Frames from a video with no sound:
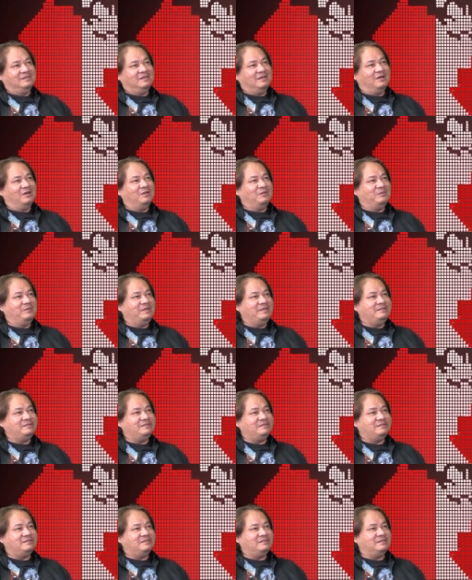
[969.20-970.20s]

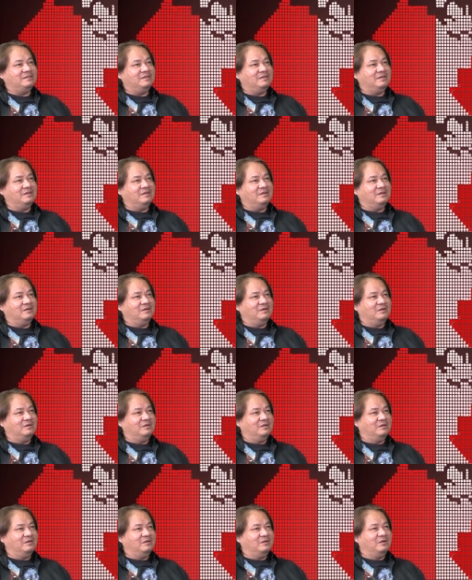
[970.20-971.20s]
Always,
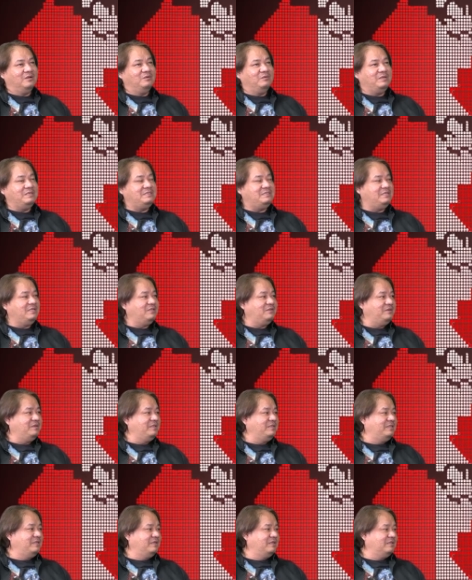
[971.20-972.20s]
always see
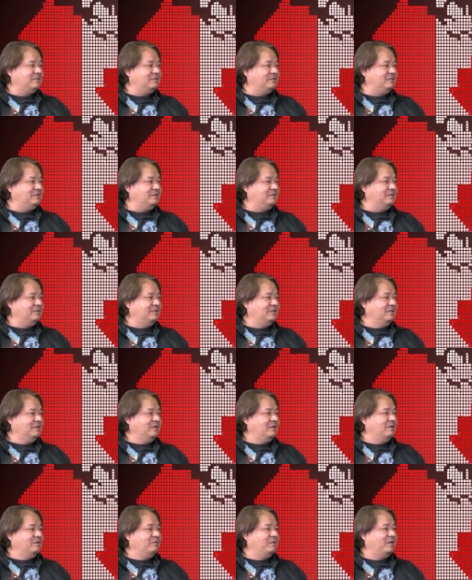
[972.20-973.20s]
that
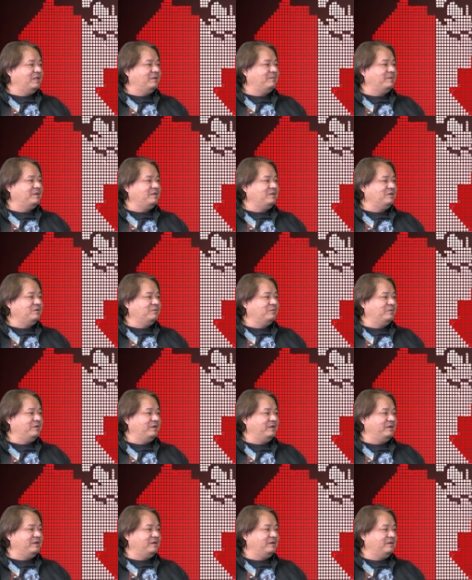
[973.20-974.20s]
whatever you
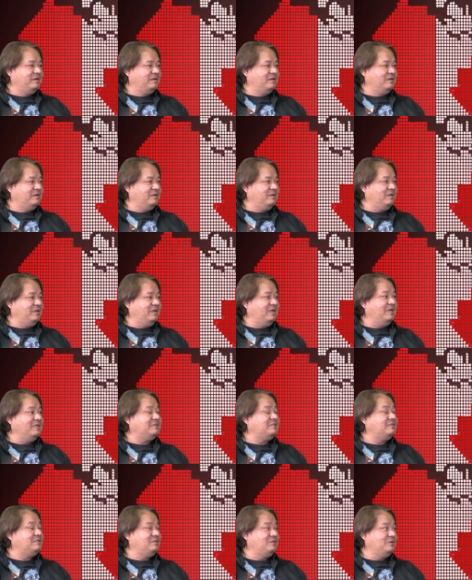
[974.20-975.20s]
wear,
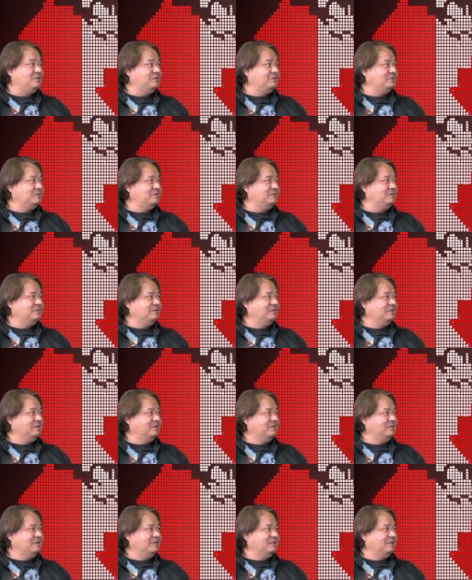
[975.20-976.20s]
it's you.
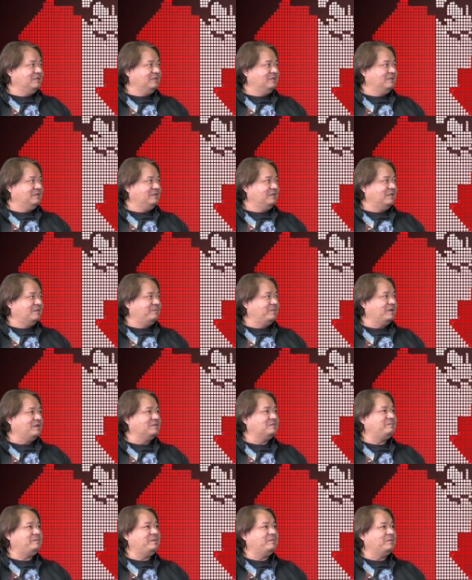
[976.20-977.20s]
Not
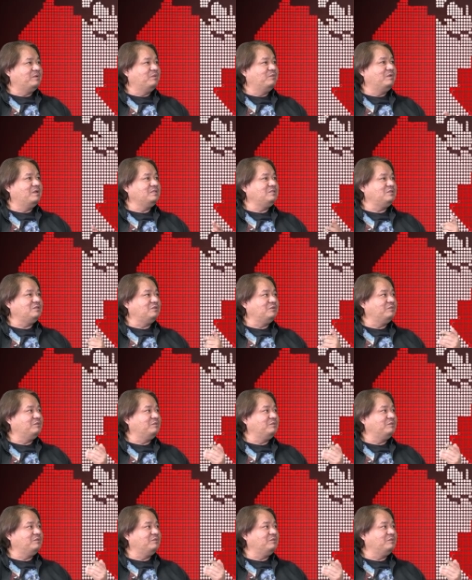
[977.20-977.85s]
because people want you to